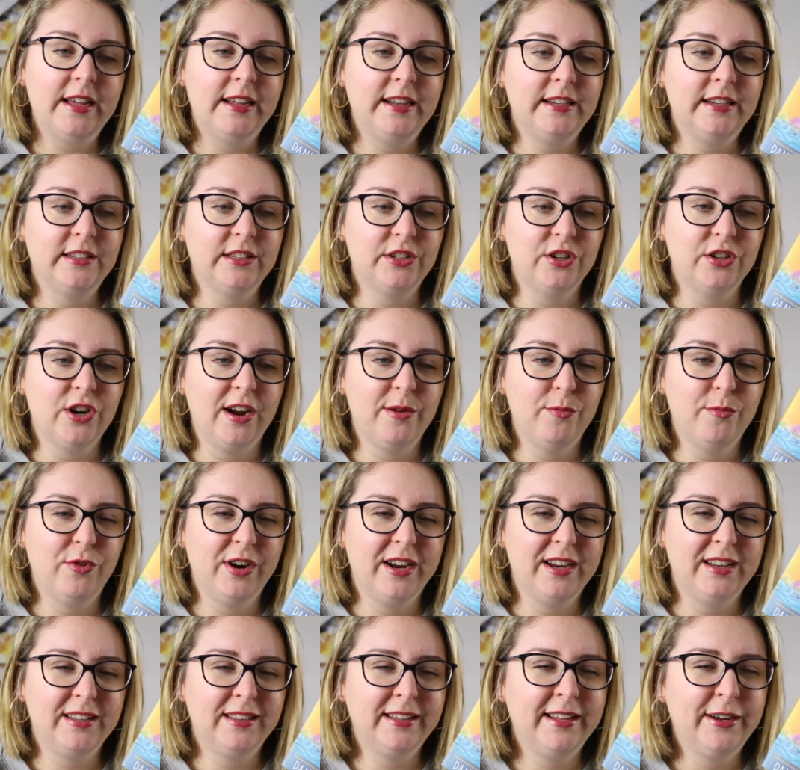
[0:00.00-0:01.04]
is a time
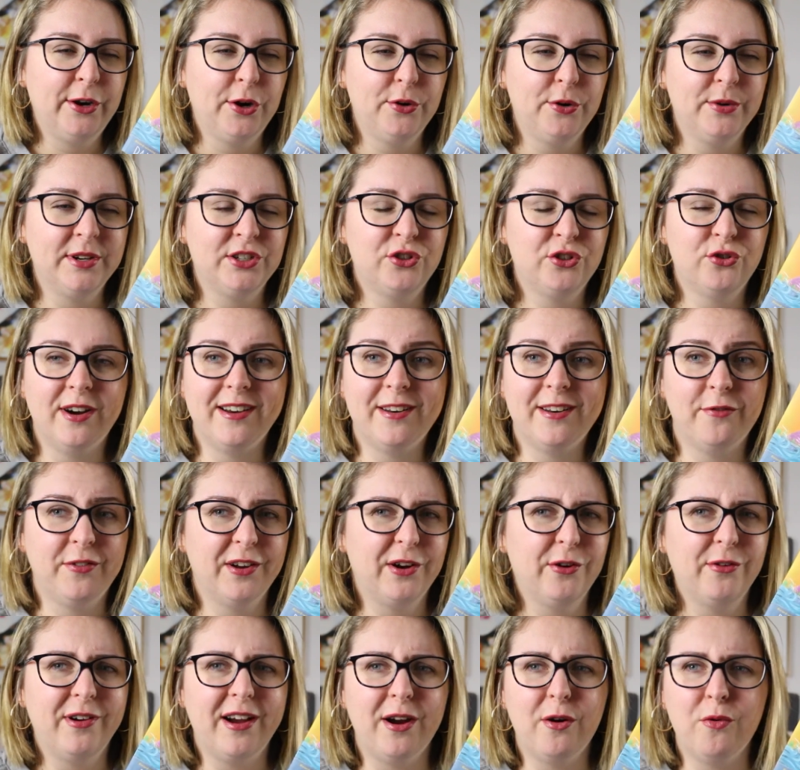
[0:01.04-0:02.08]
where Leo is trying to
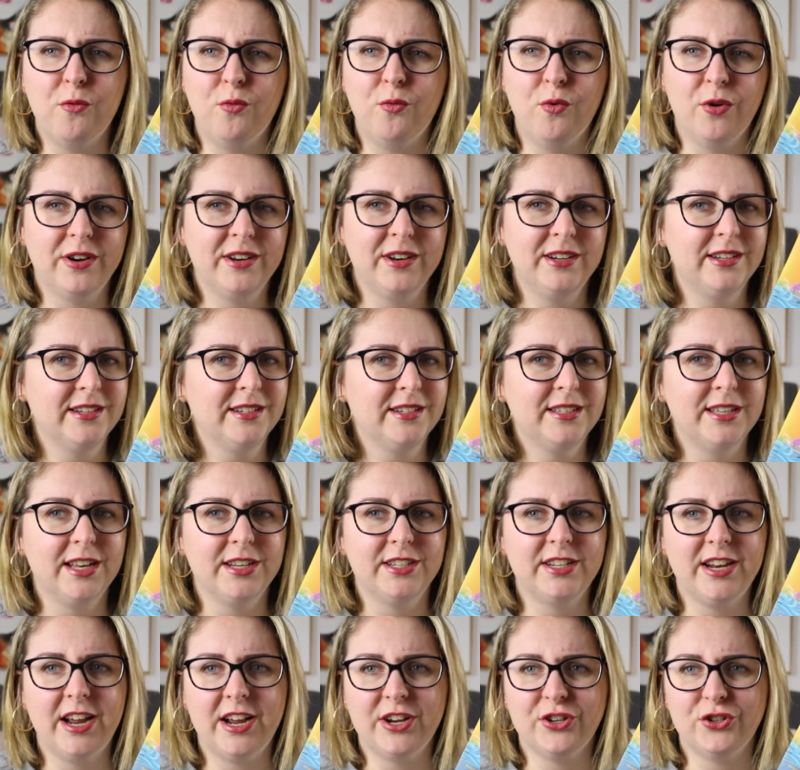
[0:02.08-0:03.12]
figure out what it is that
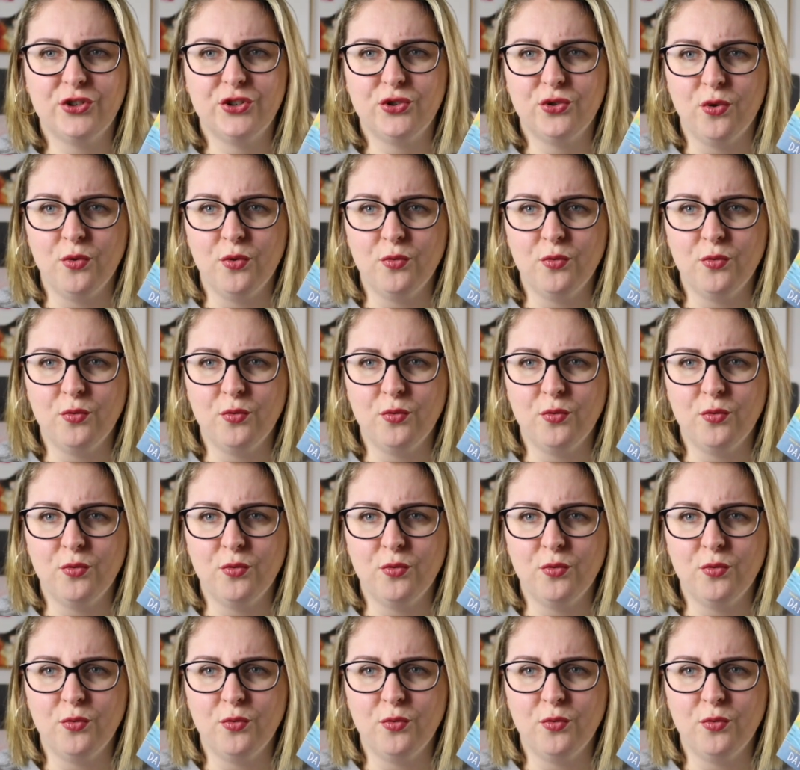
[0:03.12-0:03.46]
Tash